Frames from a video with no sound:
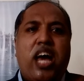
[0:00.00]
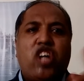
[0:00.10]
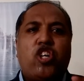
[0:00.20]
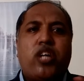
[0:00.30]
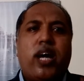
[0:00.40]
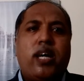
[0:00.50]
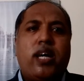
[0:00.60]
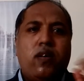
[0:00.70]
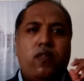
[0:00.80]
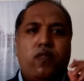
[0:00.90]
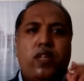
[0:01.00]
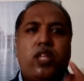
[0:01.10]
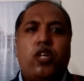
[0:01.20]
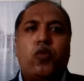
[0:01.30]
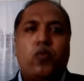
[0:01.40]
hashtag
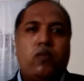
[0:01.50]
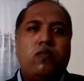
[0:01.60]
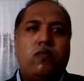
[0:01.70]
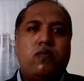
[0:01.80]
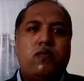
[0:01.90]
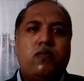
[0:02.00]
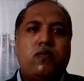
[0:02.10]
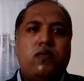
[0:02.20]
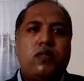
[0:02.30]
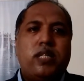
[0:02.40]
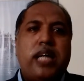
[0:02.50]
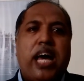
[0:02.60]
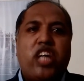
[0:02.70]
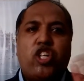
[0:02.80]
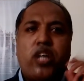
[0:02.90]
with you.
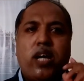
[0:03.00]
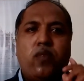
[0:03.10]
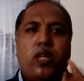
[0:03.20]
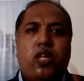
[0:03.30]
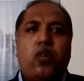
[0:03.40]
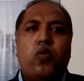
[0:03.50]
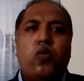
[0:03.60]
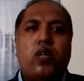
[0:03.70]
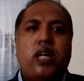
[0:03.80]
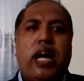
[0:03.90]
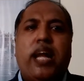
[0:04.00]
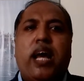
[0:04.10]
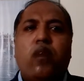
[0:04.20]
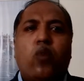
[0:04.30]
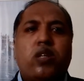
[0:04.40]
Hashtag with you. And
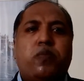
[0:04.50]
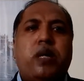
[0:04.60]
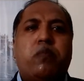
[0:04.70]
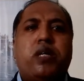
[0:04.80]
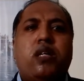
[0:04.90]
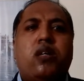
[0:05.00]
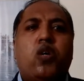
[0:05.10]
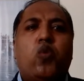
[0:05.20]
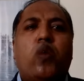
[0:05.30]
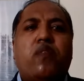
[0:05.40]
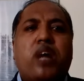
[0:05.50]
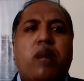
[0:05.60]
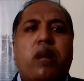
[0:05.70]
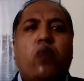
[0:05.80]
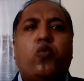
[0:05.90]
I want people who have
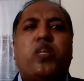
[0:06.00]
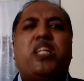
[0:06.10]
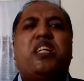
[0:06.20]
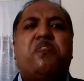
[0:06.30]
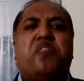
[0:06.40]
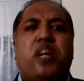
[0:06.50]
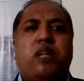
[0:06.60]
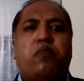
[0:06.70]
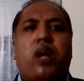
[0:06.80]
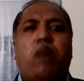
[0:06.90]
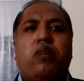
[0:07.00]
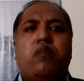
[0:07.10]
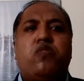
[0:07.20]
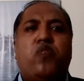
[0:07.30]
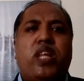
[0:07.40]
come out with different
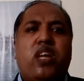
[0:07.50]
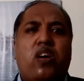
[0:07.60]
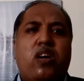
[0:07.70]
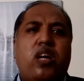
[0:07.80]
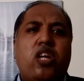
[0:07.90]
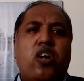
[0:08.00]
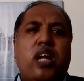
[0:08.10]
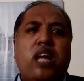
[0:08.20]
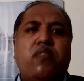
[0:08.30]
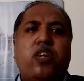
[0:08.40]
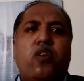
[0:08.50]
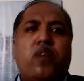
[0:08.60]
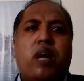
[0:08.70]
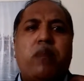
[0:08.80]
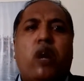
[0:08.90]
problems when you're in your life, when you
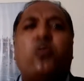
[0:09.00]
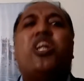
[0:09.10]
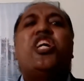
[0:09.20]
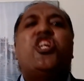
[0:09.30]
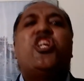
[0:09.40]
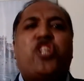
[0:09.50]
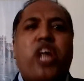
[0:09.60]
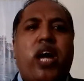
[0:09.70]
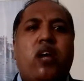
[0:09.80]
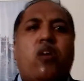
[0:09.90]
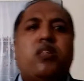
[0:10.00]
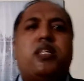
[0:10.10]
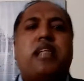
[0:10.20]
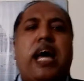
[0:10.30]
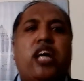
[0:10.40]
have come out, share on
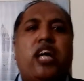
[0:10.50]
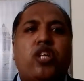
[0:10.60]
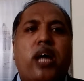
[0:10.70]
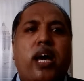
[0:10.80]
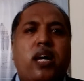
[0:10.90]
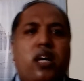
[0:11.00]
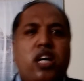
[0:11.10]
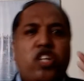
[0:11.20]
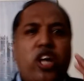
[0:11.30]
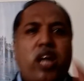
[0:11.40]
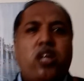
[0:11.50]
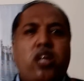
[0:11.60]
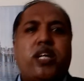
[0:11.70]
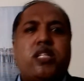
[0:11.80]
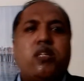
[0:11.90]
this hashtag, share
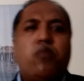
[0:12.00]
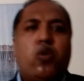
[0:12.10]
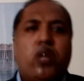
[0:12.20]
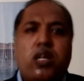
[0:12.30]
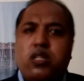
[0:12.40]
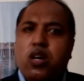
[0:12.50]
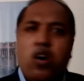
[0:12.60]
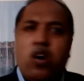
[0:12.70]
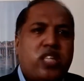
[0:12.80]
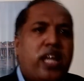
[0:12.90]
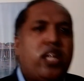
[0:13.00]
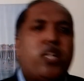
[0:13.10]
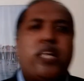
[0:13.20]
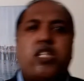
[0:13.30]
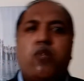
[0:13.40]
your testimonials, or send
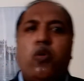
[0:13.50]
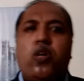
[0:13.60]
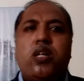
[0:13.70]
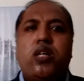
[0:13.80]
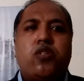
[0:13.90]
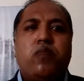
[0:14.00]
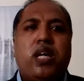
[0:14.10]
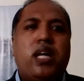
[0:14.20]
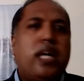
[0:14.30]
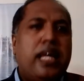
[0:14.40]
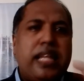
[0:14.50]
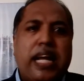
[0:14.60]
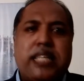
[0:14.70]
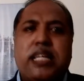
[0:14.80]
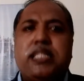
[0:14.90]
your testimonials to me,
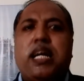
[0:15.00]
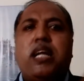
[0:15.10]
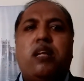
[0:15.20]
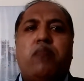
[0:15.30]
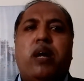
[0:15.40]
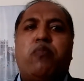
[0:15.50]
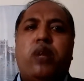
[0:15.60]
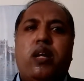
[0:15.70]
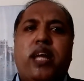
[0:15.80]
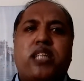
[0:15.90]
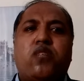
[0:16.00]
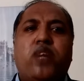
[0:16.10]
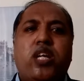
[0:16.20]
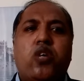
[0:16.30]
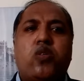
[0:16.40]
that such that in my next
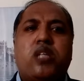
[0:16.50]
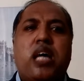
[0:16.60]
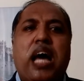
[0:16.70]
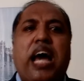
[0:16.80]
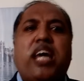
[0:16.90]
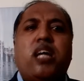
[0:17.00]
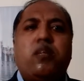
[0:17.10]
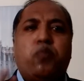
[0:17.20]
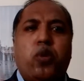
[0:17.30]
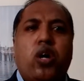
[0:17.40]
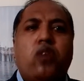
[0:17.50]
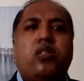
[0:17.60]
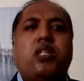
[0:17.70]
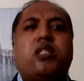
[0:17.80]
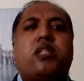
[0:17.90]
videos I can put
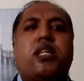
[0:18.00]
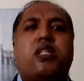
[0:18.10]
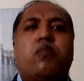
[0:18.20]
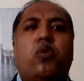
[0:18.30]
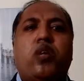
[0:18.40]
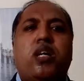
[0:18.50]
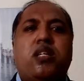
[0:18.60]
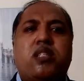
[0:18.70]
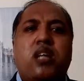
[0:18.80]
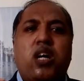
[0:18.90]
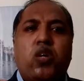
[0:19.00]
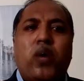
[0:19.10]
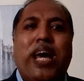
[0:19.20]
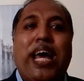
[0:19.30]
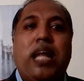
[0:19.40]
on these testimonials
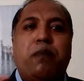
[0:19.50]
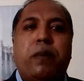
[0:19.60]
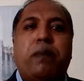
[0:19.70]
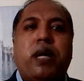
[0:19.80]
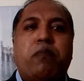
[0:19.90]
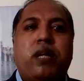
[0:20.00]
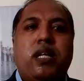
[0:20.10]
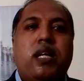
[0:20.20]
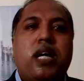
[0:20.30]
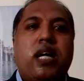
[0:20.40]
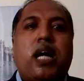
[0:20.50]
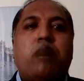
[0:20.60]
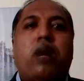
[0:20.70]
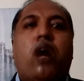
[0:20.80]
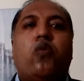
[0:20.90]
to help people
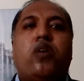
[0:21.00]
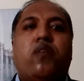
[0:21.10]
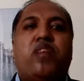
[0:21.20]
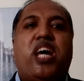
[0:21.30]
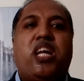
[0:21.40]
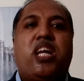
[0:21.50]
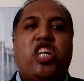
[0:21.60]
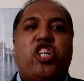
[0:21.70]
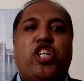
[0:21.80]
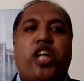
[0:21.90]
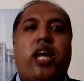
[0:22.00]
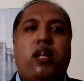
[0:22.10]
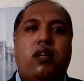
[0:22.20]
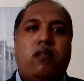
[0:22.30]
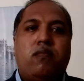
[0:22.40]
come out of their
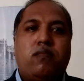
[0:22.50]
shell.